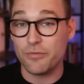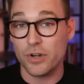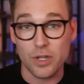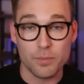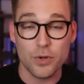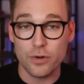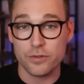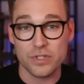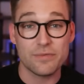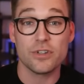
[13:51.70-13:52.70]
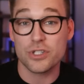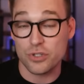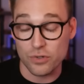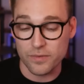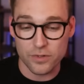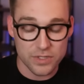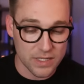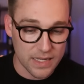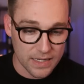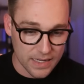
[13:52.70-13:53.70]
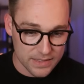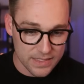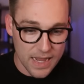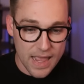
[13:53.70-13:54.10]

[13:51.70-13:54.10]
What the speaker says: computers or different servers in that case.